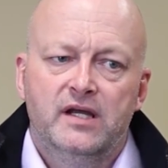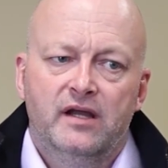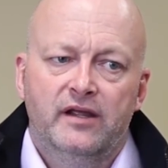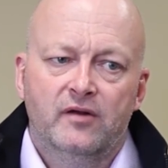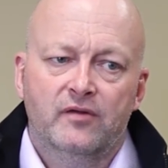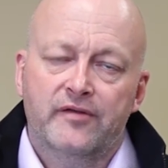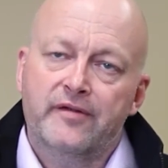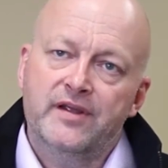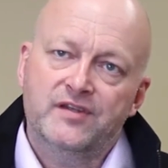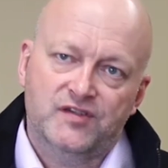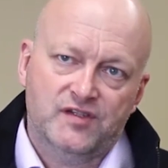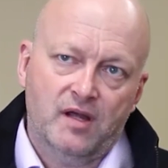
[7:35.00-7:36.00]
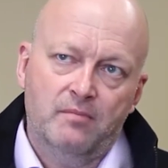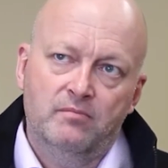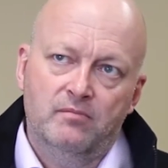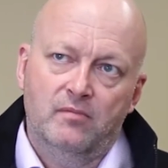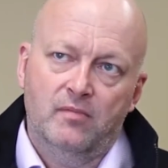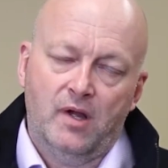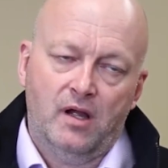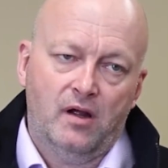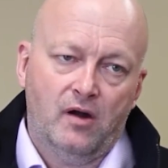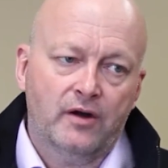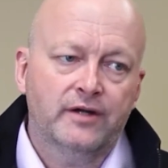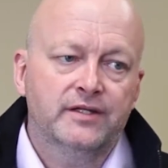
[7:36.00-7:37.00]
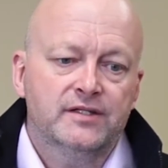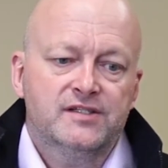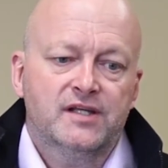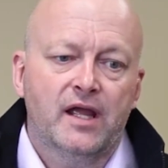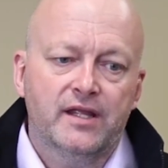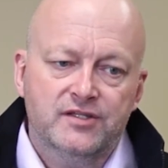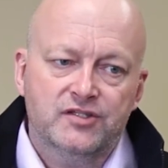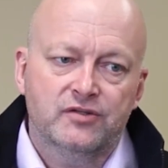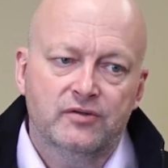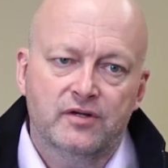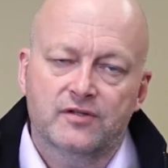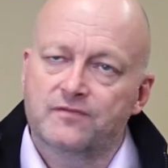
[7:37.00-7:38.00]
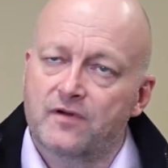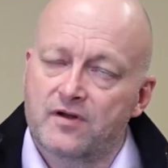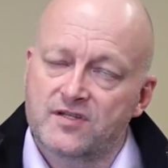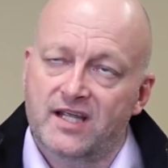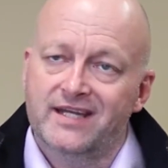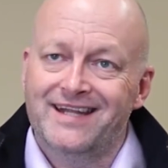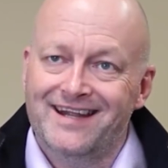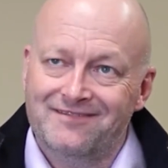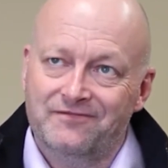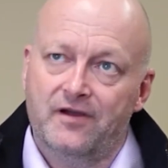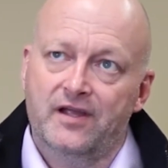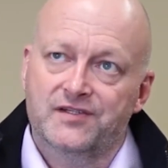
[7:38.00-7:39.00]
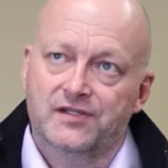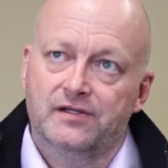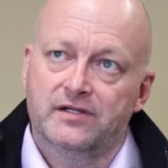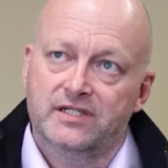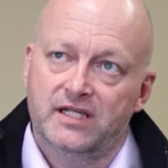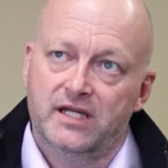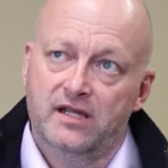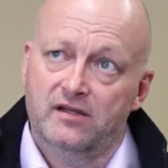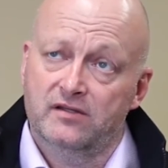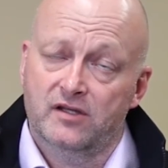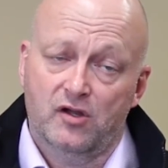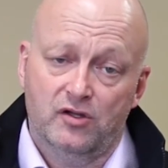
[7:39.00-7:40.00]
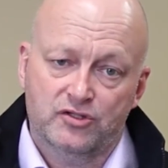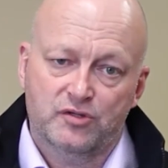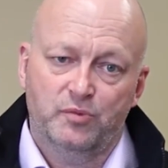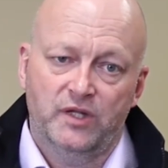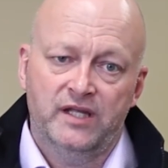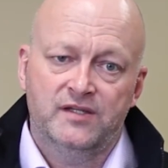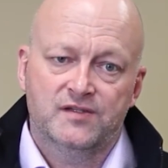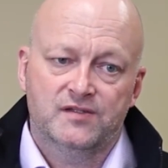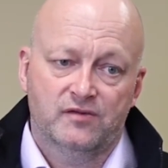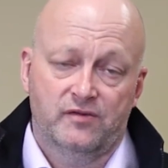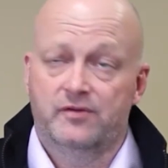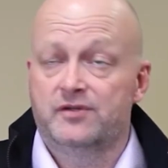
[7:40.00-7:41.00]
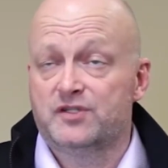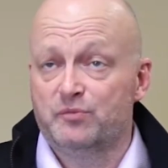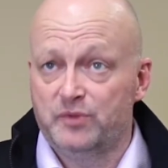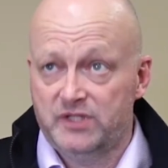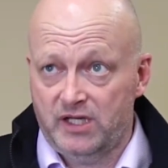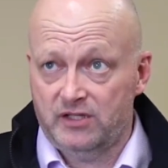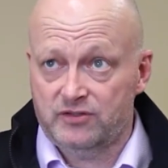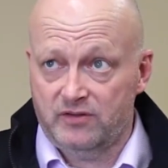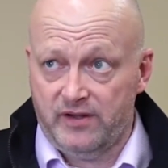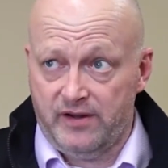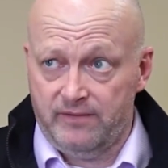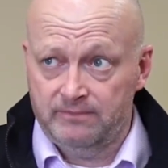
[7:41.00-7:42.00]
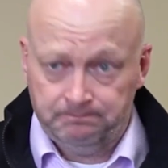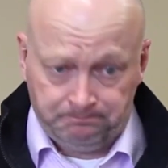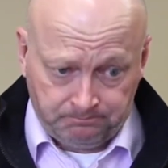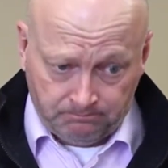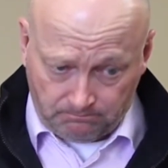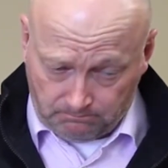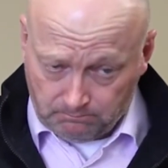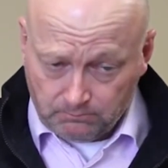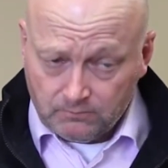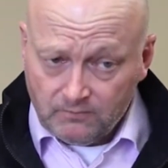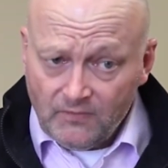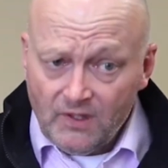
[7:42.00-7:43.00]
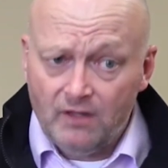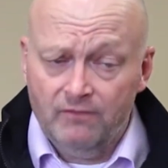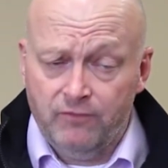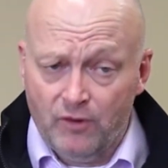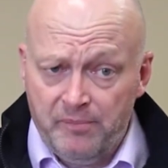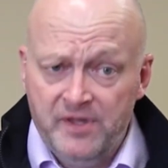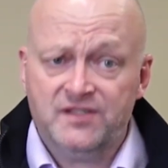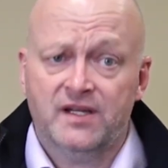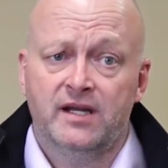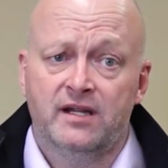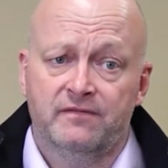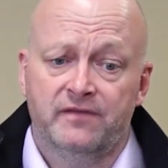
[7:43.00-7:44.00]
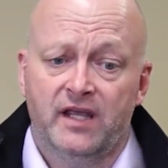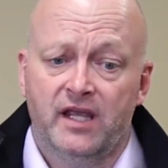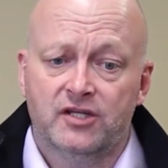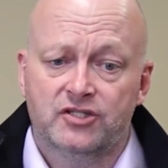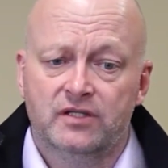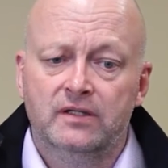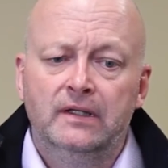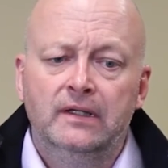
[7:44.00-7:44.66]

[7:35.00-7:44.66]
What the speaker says: there is some art and science to it as far as identifying Sclerotinia on the culture plates, so there is some potential there for misidentification.